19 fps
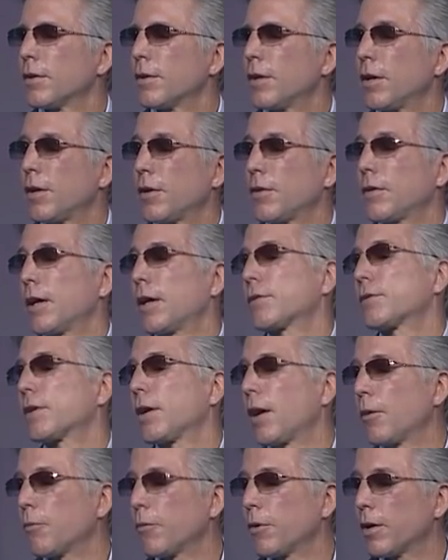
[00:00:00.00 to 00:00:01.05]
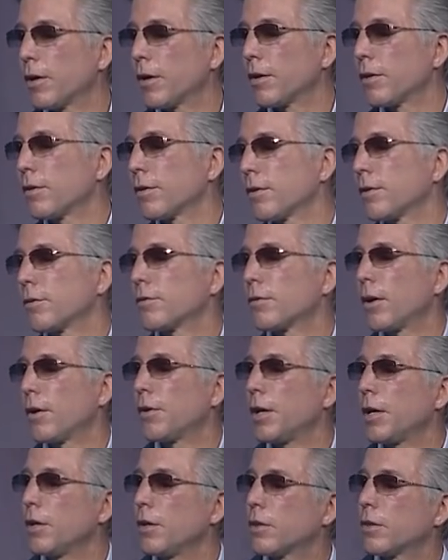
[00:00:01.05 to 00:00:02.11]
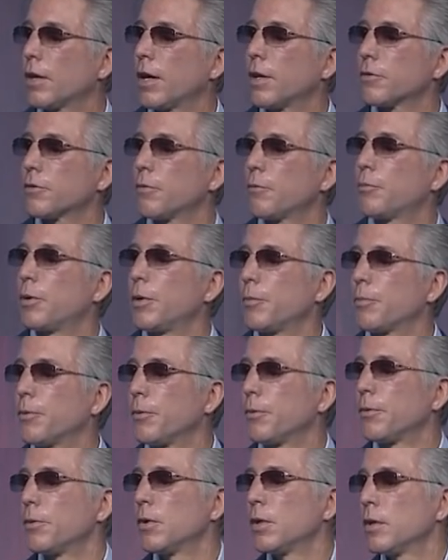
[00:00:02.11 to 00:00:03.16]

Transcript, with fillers: and at that time, we had around 80,000 people